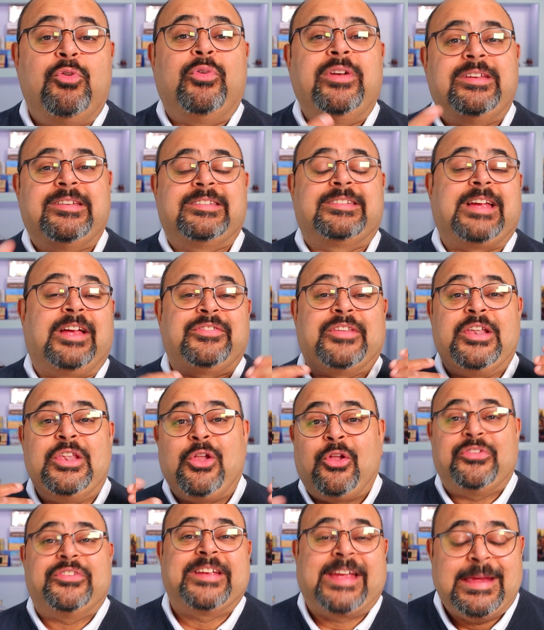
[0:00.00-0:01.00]
already discussed that
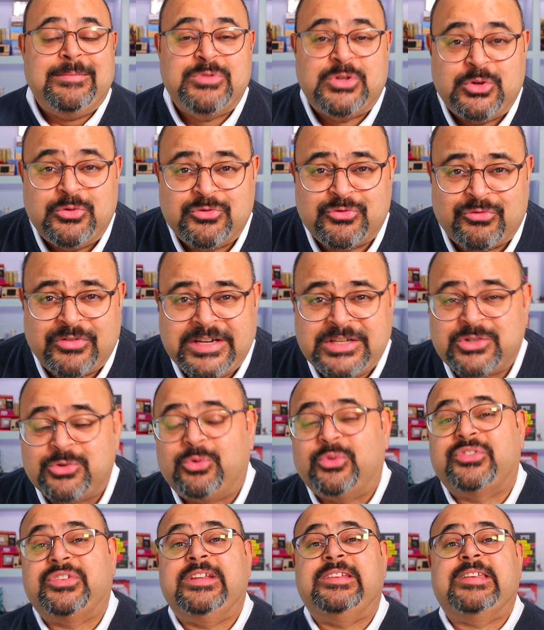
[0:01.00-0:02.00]
lots of games use
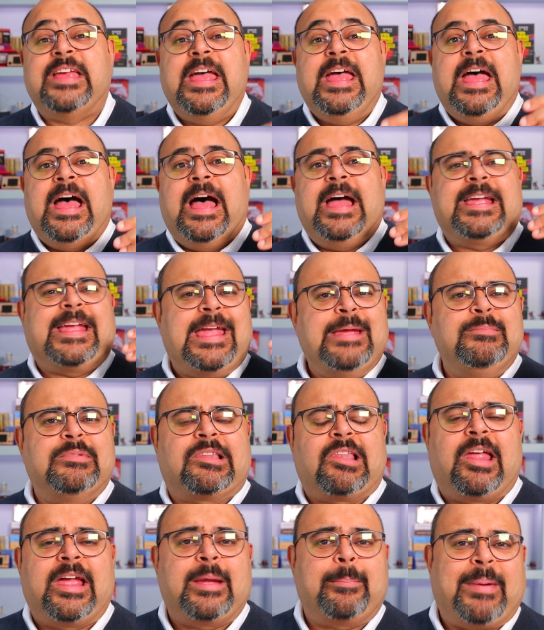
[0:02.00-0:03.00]
resources.
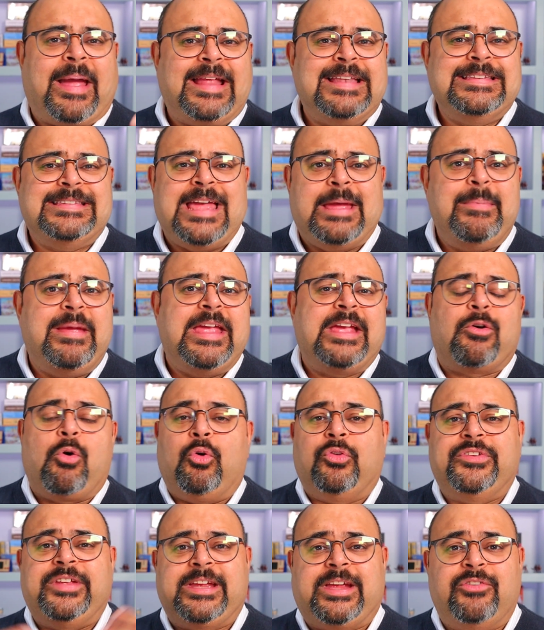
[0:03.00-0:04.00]
Games like Pandemic
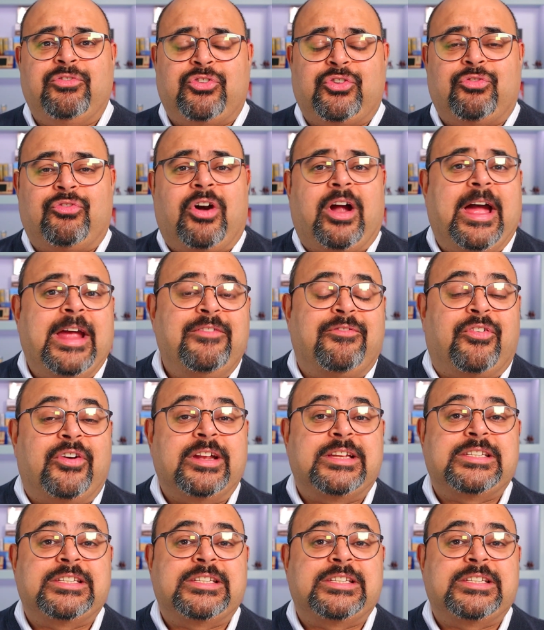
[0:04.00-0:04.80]
or Ticket to Ride, for